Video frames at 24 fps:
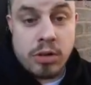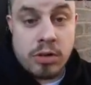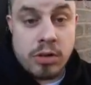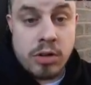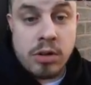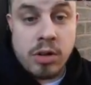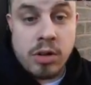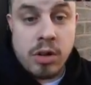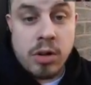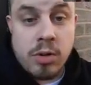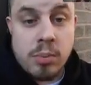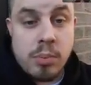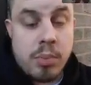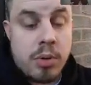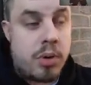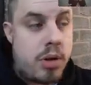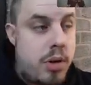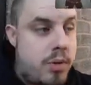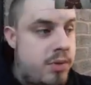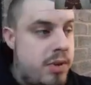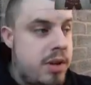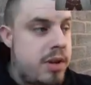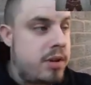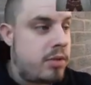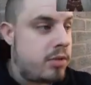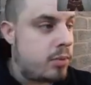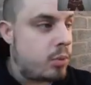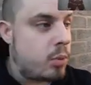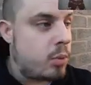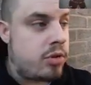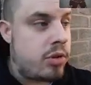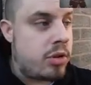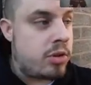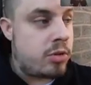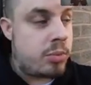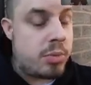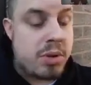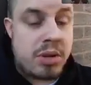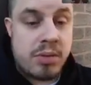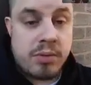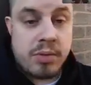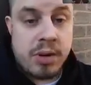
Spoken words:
I don't know, but if he is watching, he's a bit of an